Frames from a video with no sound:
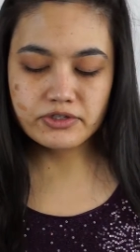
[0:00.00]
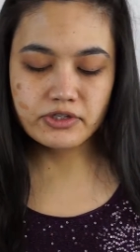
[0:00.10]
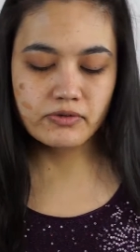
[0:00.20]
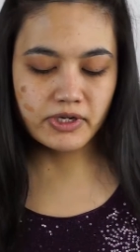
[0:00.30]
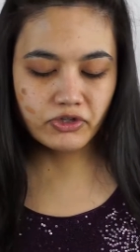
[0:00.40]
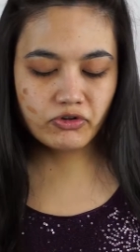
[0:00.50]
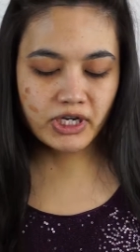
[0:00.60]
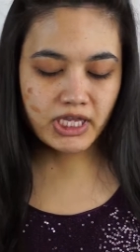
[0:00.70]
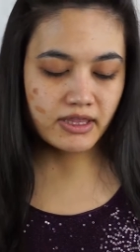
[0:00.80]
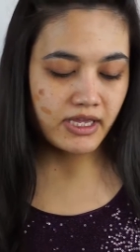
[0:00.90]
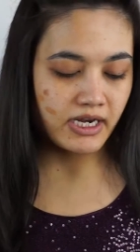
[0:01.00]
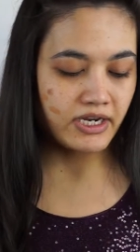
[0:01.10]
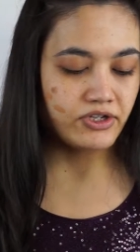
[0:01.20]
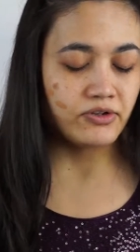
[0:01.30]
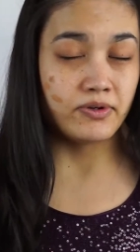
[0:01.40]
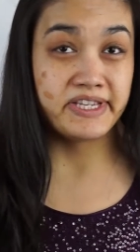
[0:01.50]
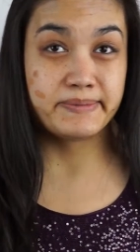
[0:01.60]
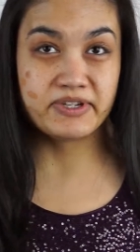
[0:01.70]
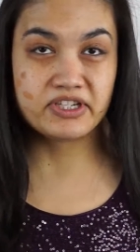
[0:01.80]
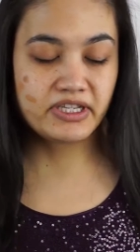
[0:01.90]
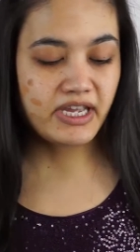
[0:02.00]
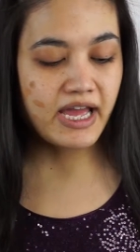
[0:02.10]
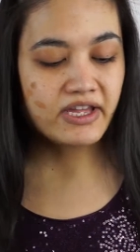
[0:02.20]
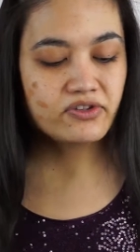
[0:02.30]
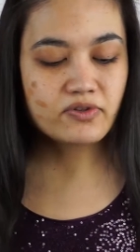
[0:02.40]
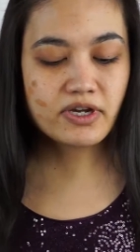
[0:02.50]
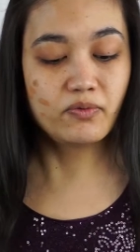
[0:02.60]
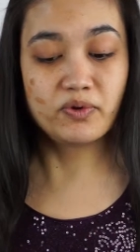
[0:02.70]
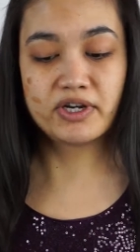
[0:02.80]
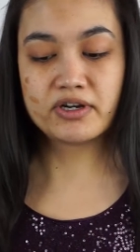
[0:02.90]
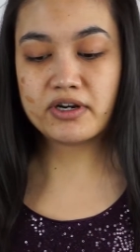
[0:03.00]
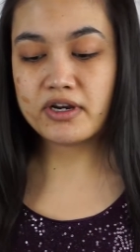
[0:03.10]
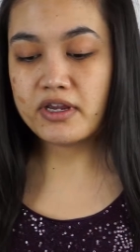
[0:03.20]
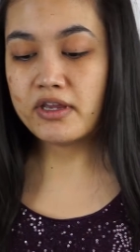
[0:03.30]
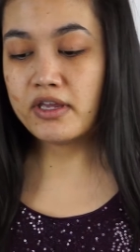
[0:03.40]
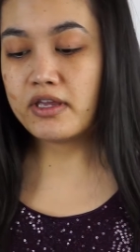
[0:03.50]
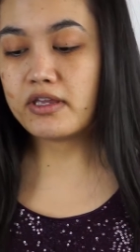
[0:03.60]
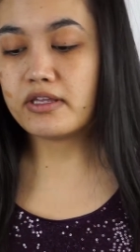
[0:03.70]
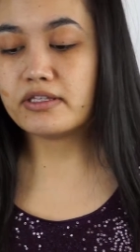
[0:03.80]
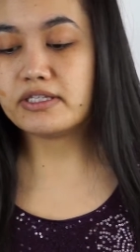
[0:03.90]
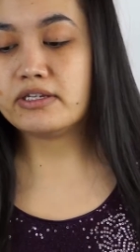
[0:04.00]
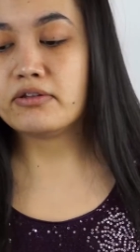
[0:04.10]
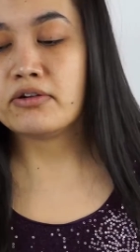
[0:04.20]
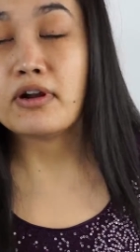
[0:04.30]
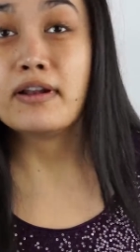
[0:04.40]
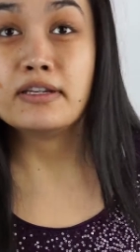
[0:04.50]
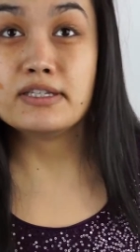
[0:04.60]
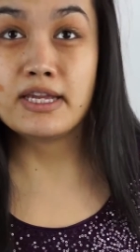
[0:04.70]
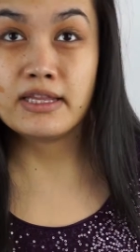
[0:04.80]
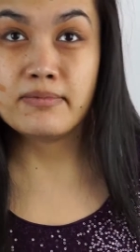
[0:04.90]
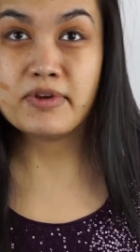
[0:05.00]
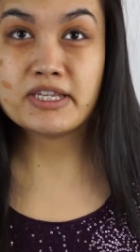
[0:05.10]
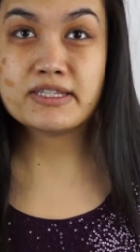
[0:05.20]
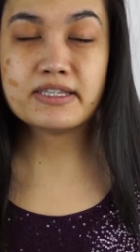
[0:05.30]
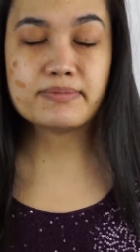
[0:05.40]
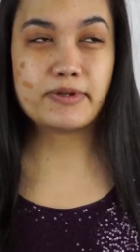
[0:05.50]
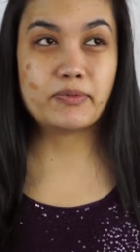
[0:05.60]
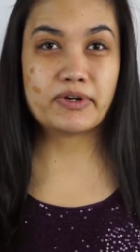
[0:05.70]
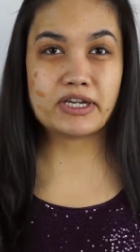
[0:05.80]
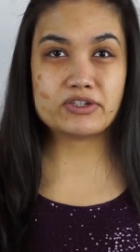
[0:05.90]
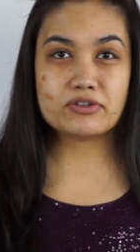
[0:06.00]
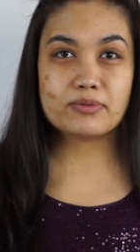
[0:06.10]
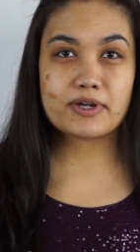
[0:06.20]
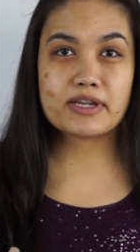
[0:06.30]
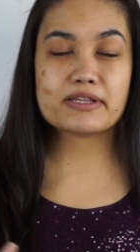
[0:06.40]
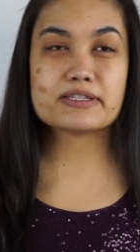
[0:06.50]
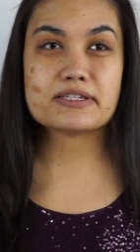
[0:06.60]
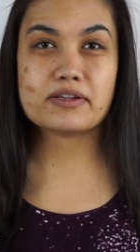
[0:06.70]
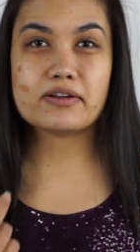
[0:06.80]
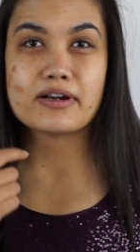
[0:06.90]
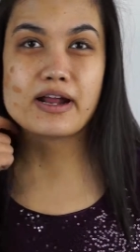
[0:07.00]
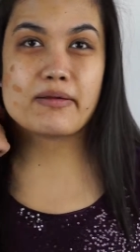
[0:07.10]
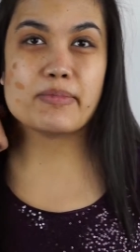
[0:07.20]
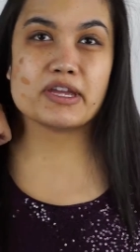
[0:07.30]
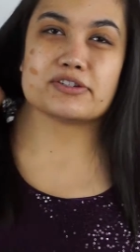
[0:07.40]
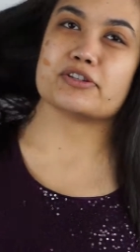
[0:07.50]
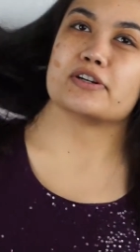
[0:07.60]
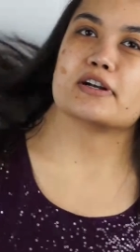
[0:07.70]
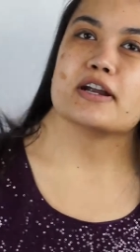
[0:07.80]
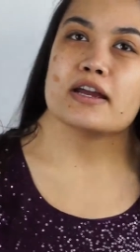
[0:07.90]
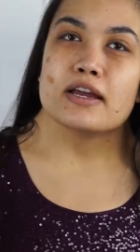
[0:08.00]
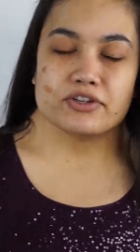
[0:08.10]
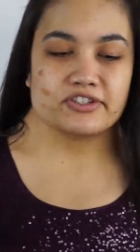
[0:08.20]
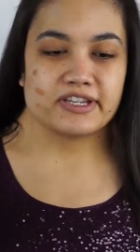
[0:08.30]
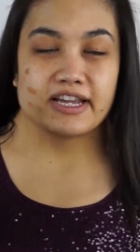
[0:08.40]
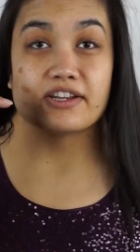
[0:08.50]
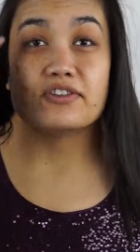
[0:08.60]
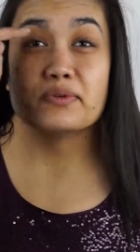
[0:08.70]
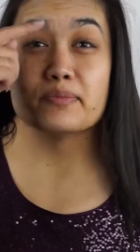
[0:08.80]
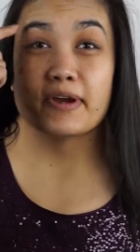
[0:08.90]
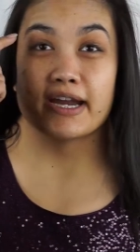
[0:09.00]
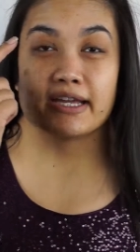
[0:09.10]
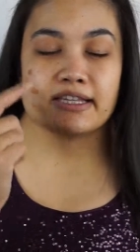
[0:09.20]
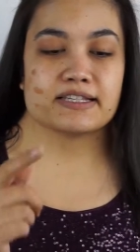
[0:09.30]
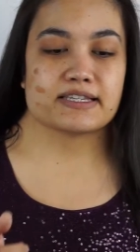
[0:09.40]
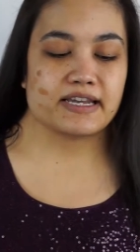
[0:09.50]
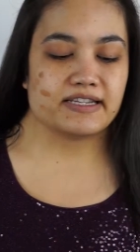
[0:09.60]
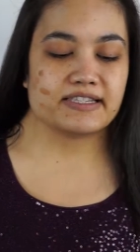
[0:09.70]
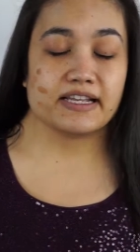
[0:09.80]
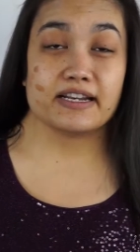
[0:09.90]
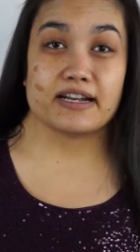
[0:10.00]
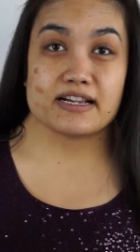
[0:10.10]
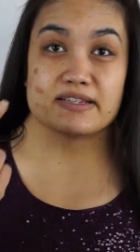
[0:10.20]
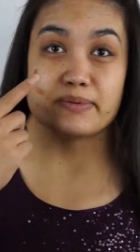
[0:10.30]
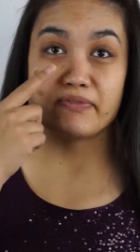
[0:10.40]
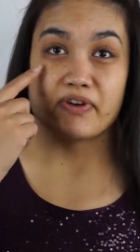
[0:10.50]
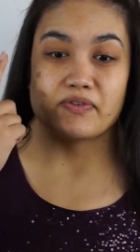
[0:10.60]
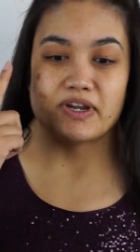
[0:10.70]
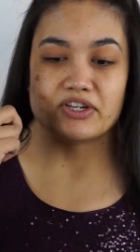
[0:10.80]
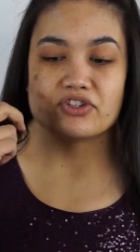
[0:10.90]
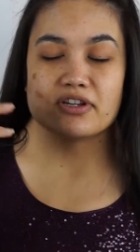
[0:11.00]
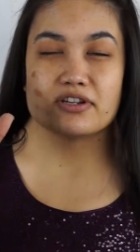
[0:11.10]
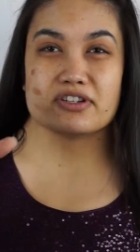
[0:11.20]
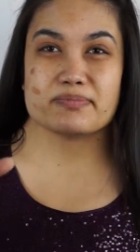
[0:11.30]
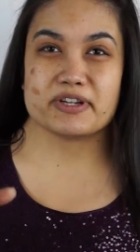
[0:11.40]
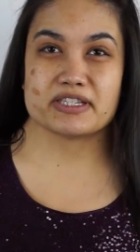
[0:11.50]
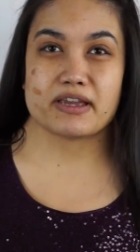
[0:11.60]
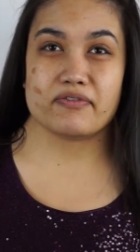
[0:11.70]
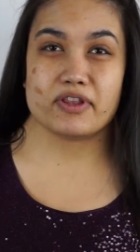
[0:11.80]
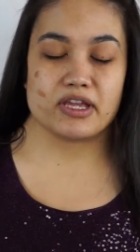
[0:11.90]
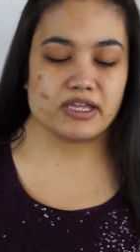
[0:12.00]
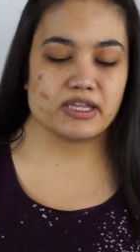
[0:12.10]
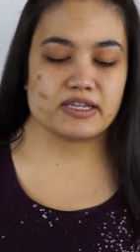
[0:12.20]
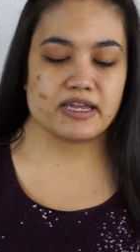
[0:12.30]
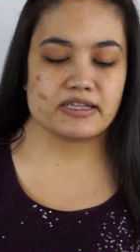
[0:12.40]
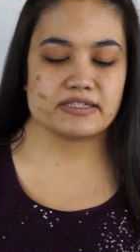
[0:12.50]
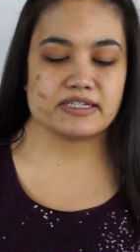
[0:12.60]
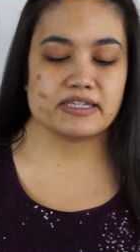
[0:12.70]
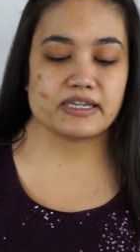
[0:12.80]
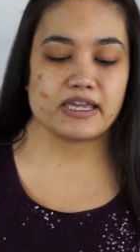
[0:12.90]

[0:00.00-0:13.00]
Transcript: So a trick that I do, especially, I do not wear concealer on a daily basis, but when I do wear concealer, I make sure, just like I do with my eyelids, I decided not to put foundation there just because I feel like it tends to get